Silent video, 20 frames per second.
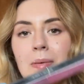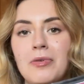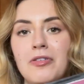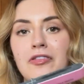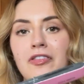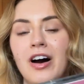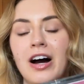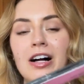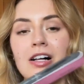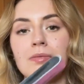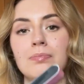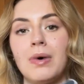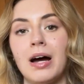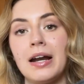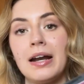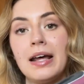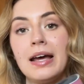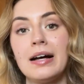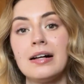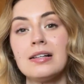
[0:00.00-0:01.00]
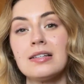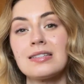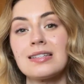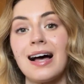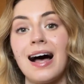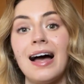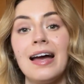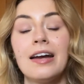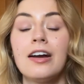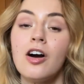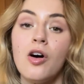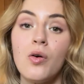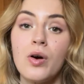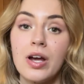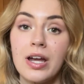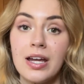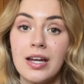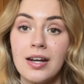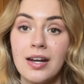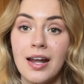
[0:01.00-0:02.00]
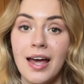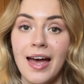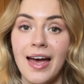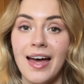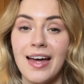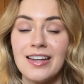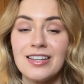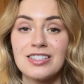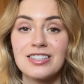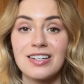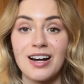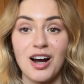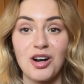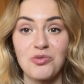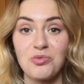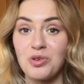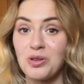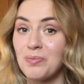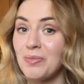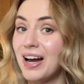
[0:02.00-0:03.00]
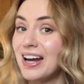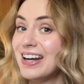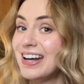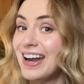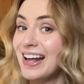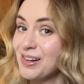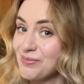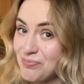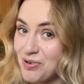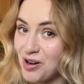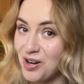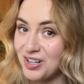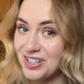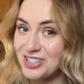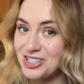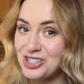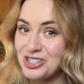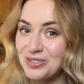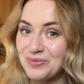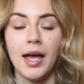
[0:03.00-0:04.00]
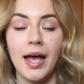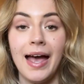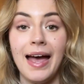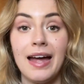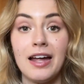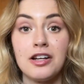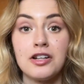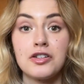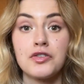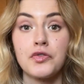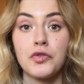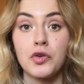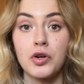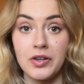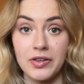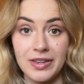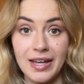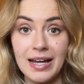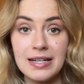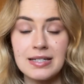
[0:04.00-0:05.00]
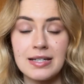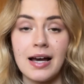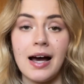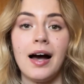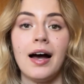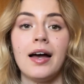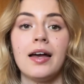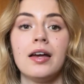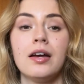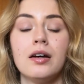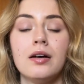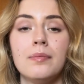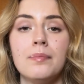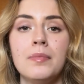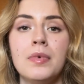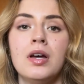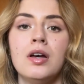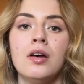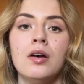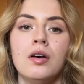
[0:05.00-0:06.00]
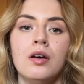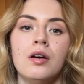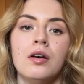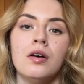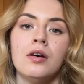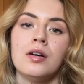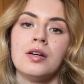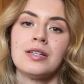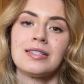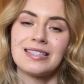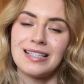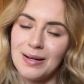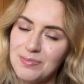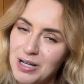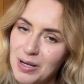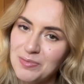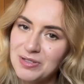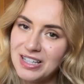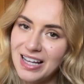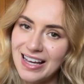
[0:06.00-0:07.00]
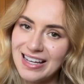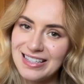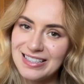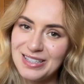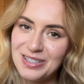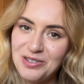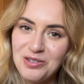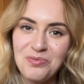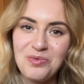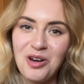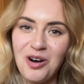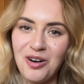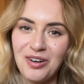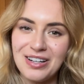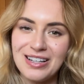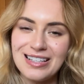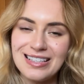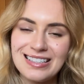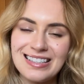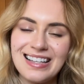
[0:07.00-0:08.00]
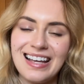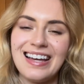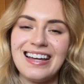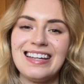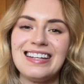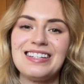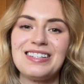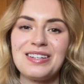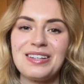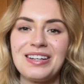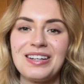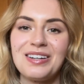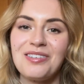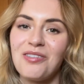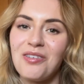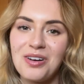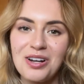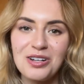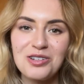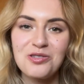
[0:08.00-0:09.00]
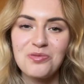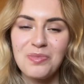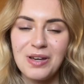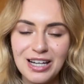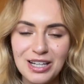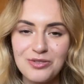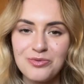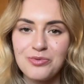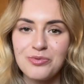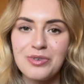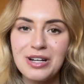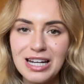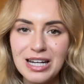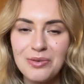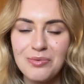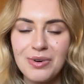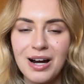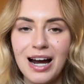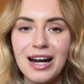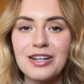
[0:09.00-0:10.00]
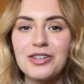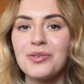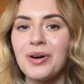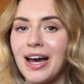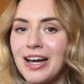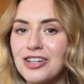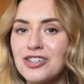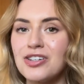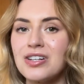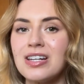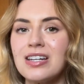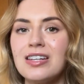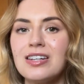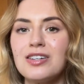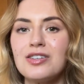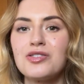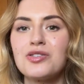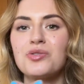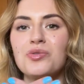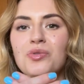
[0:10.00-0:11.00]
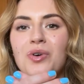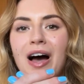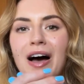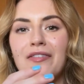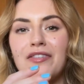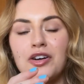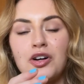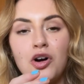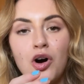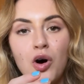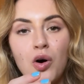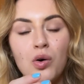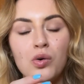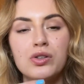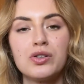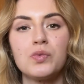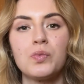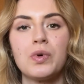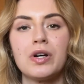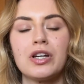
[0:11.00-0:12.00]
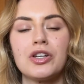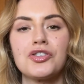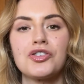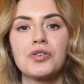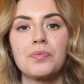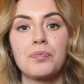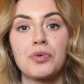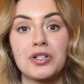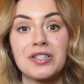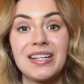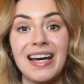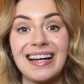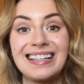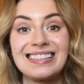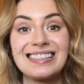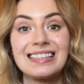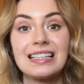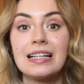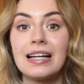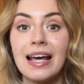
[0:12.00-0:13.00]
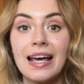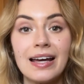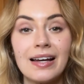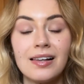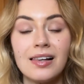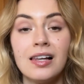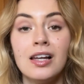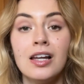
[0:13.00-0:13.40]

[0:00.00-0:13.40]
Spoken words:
filed my nails, I go in and start with my nail polish. And for that I am sometimes lazy, to be honest, and in order to make it really right, you actually need to have a coat which protects the nail.